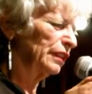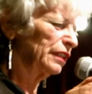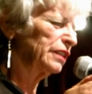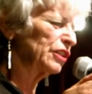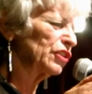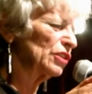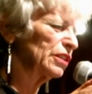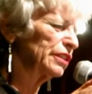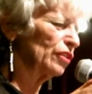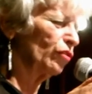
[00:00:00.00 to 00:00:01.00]

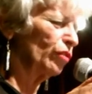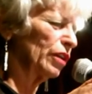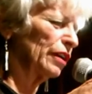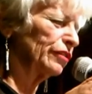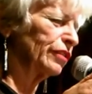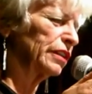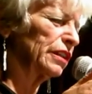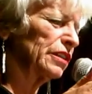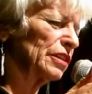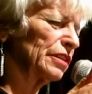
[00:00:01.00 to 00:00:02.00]
Additionally, the whole country
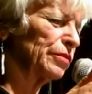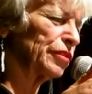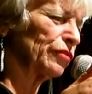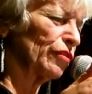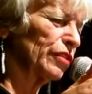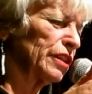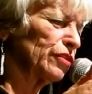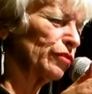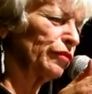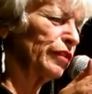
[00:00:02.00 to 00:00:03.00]
initially was thrown
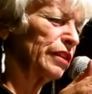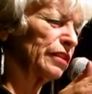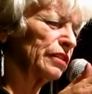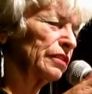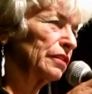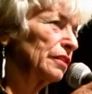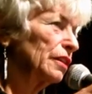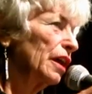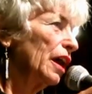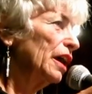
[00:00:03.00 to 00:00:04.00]
into fear,
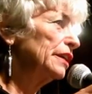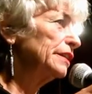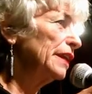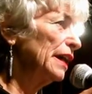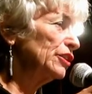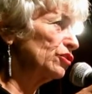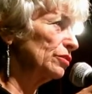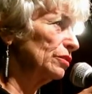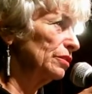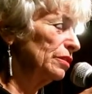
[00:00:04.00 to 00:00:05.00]
a
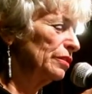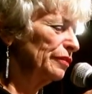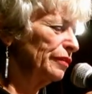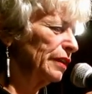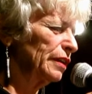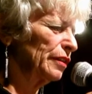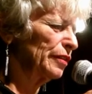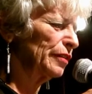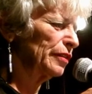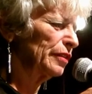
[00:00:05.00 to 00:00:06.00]
national fear,
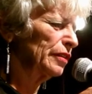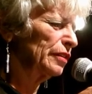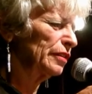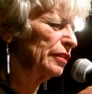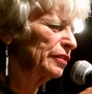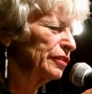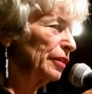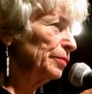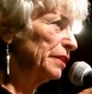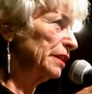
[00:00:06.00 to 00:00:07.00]

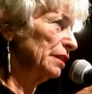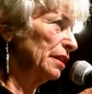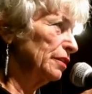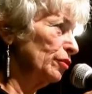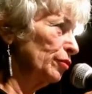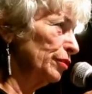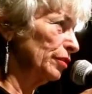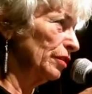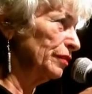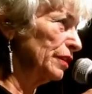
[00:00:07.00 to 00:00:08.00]
something unheard
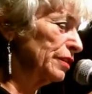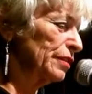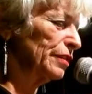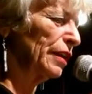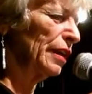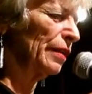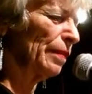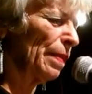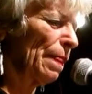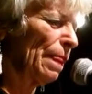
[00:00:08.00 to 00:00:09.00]
of until
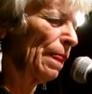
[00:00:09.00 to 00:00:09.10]
then.